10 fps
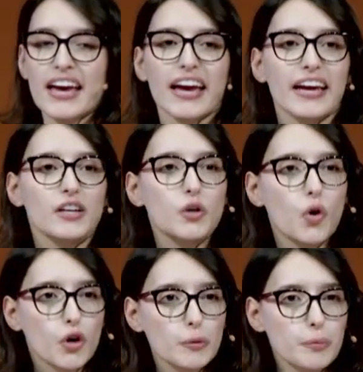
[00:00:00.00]

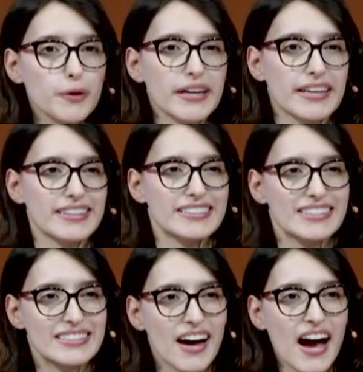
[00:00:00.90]
Incorporating the
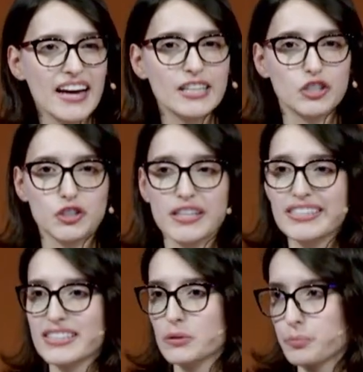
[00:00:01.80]
design
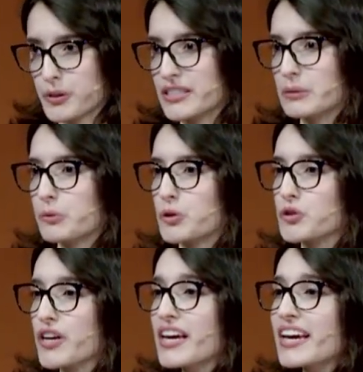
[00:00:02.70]
justice
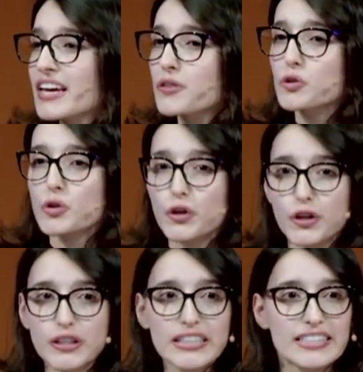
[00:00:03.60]
principles in those
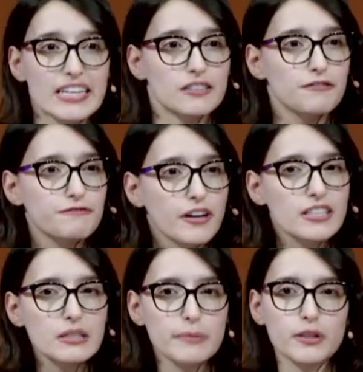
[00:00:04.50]
early days
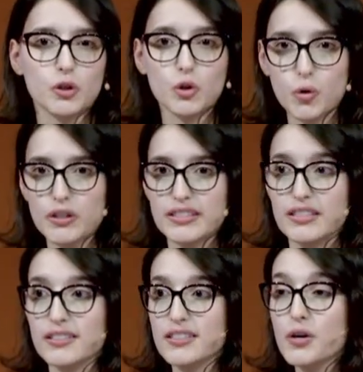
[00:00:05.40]
fundamental
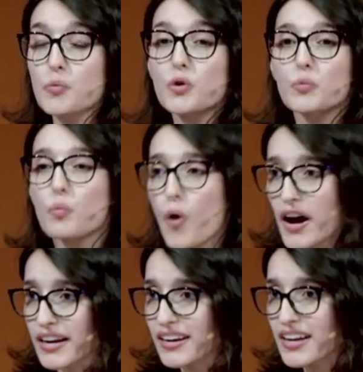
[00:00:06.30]
courses would
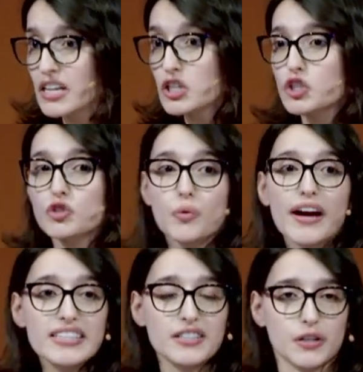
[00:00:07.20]
one,
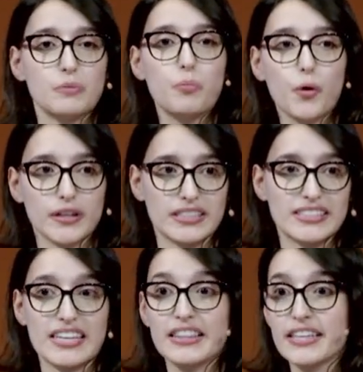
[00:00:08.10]
stress their importance
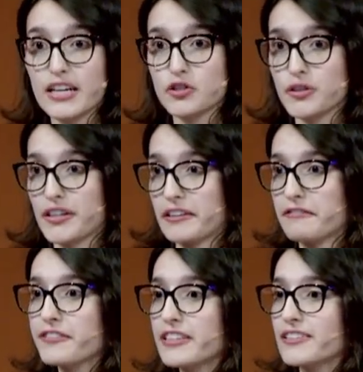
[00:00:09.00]
in the engineering
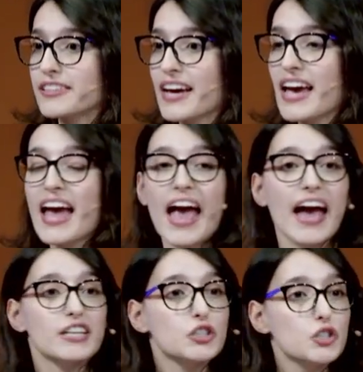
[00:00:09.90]
field,
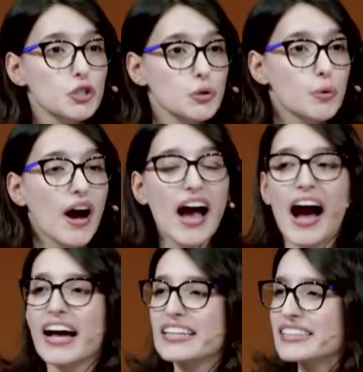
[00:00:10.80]
and two,
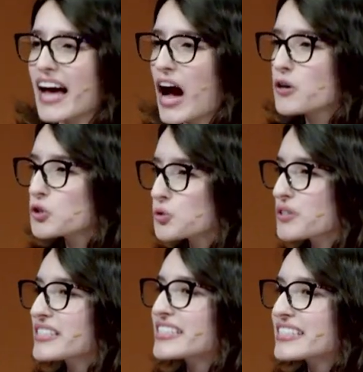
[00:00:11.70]
allow
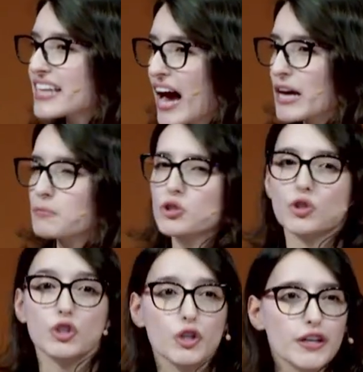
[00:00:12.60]
students time to
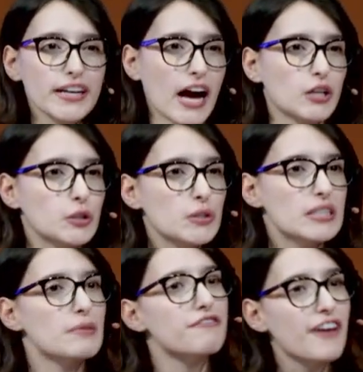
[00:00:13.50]
learn how to use
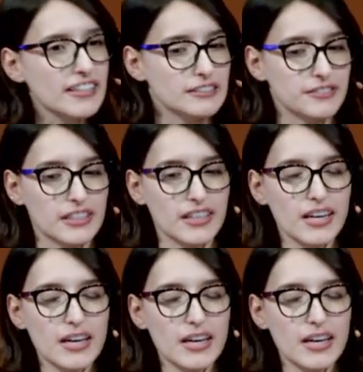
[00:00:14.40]
them effectively,